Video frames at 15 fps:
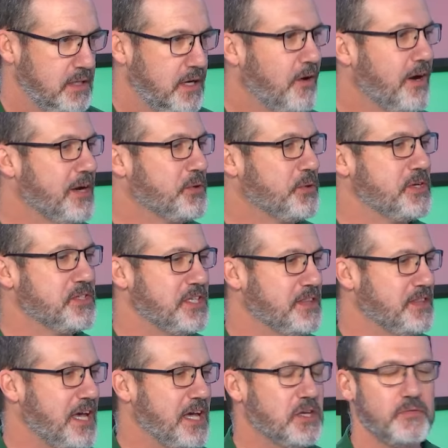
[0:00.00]
All right, Christy,
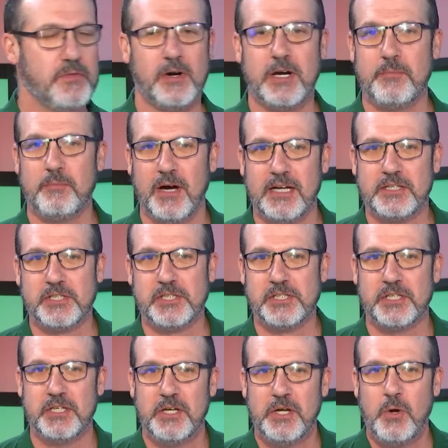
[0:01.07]
thank you very
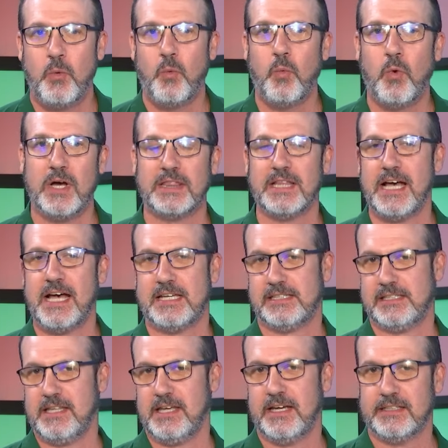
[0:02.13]
much. One
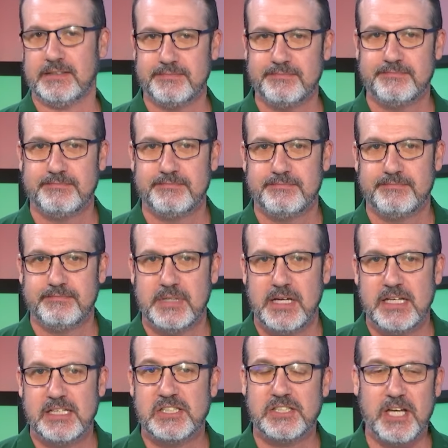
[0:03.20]
last thing.
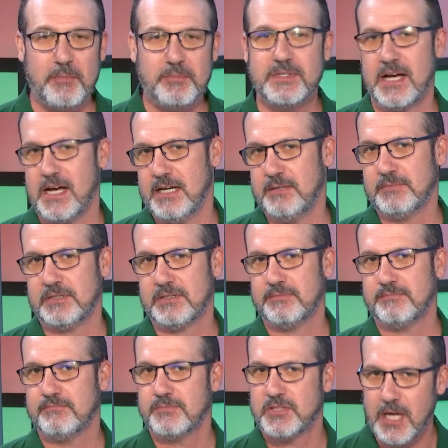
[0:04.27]
Sometimes,
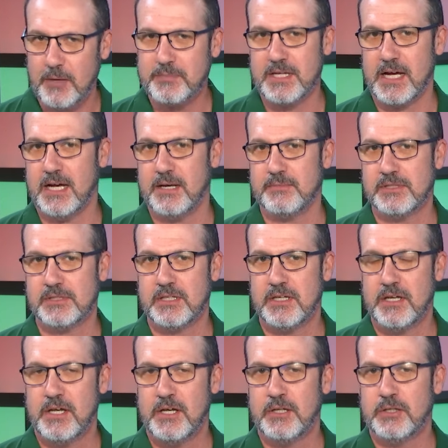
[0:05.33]
sometimes.
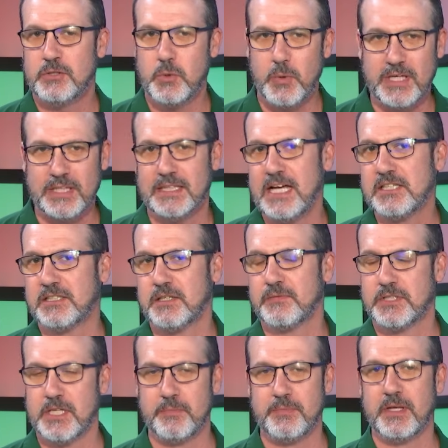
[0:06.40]
doing less of
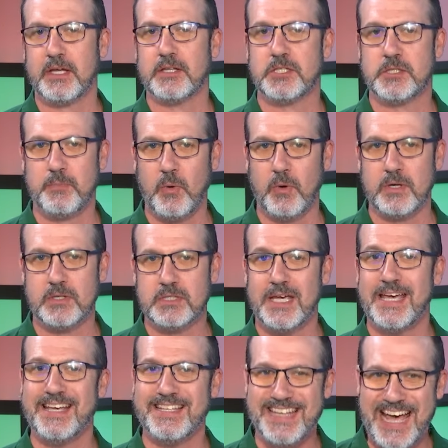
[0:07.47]
something in sports
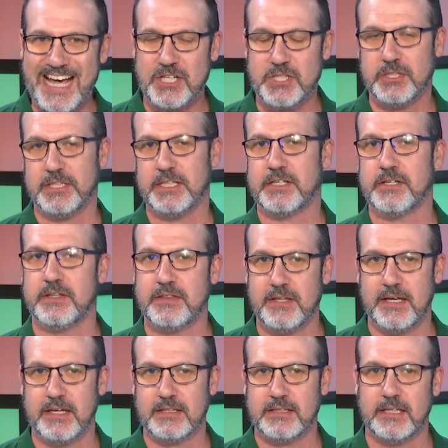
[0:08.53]
is actually a good
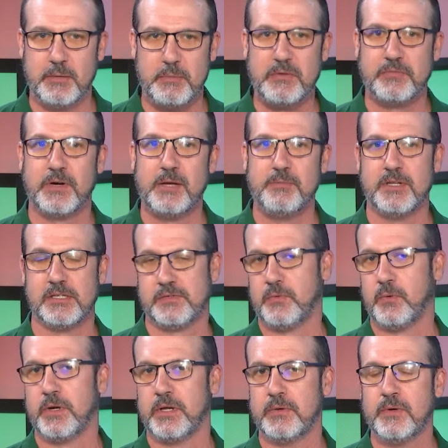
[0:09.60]
thing. Now, let me frame this
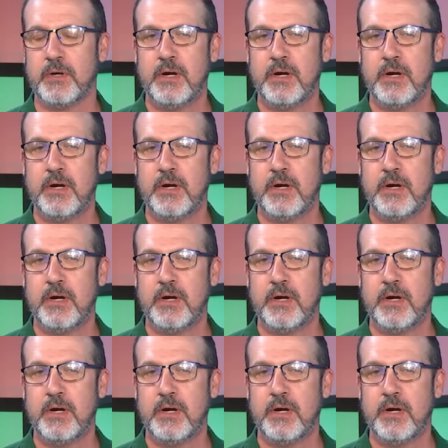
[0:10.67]
for you.